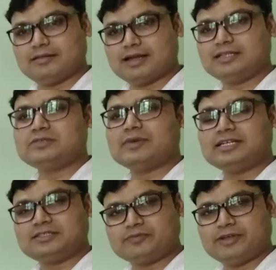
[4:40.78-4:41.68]
That is why
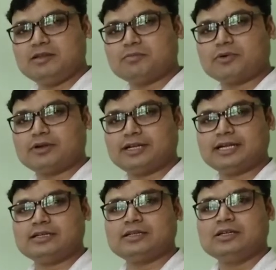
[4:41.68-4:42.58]
it's very
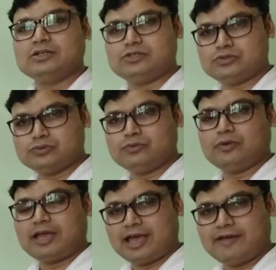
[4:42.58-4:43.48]
important to
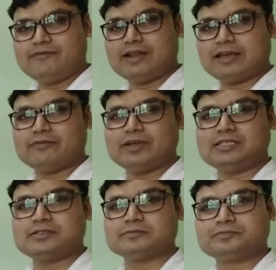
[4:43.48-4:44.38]
have
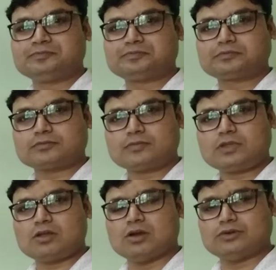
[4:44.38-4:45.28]
language,
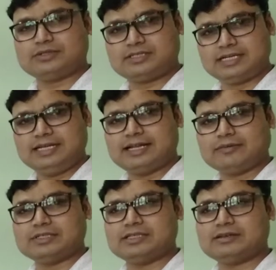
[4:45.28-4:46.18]
to study
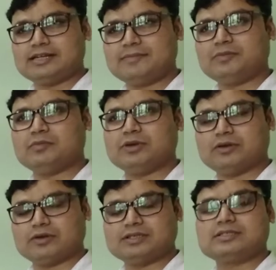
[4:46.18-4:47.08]
language in depth,
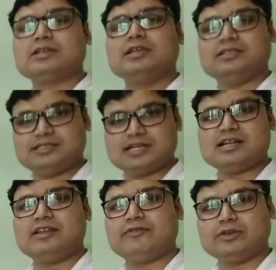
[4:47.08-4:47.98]
because
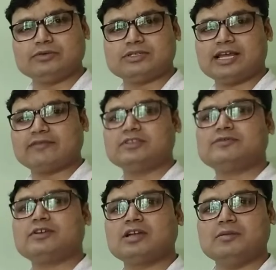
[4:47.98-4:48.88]
generally we use language
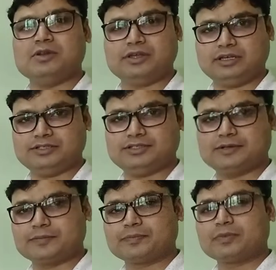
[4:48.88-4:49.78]
for communication.
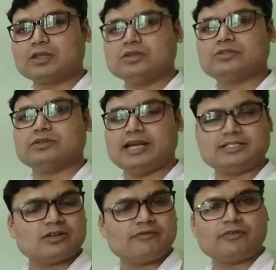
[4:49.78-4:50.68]
So
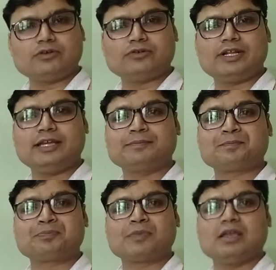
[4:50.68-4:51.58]
that's all for today.
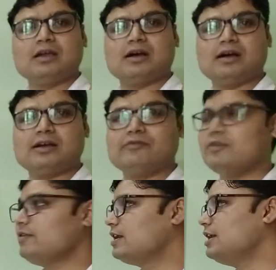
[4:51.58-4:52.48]

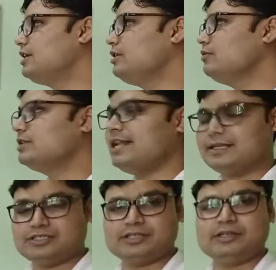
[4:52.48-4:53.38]
We will continue the
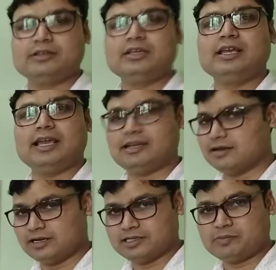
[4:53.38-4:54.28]
lecture in
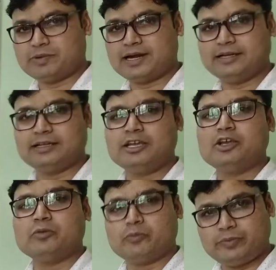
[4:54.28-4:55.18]
another part.
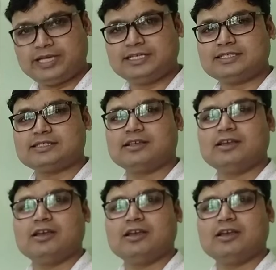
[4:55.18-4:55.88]
Please